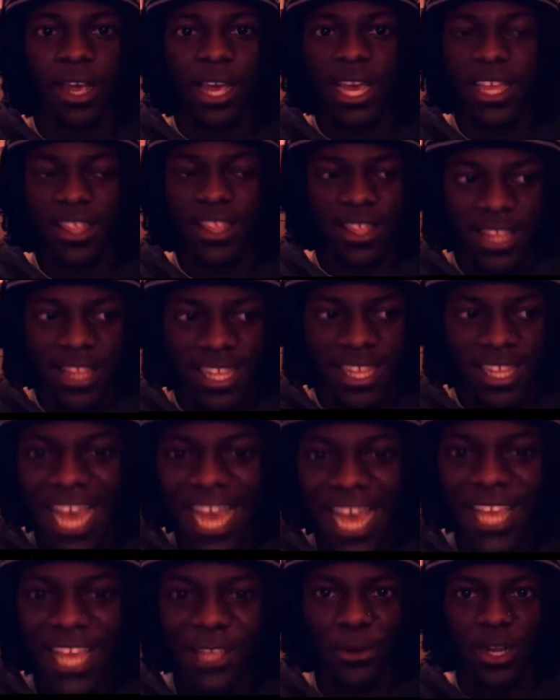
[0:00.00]
It's just like
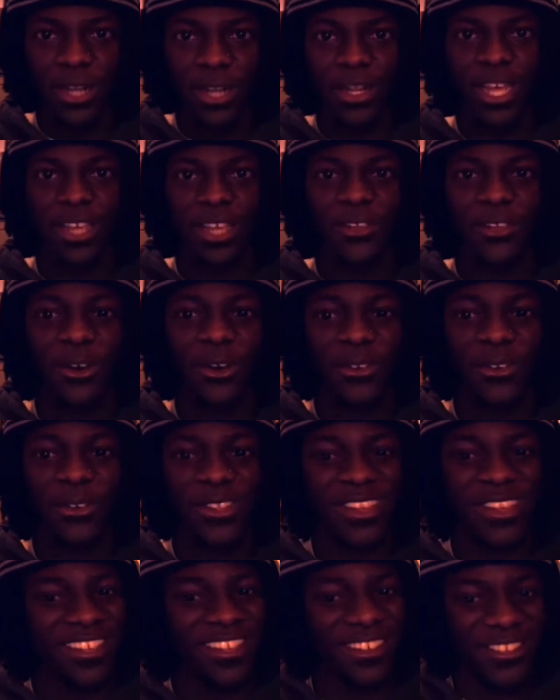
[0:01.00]
that unit, like, you know,
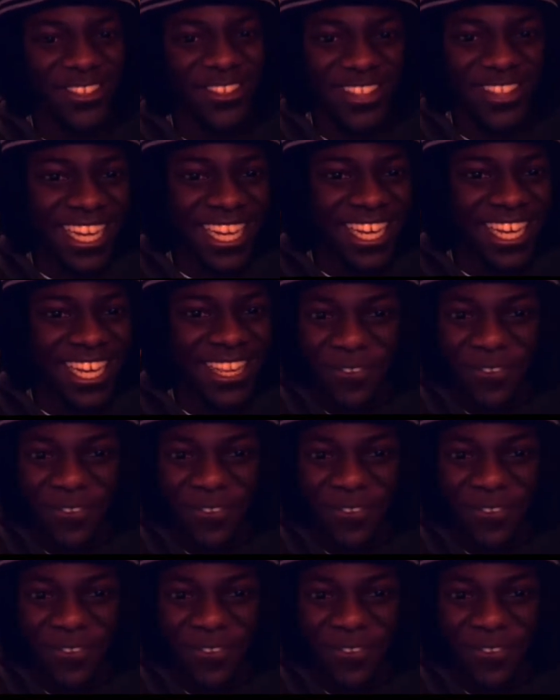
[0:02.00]
you sneak in,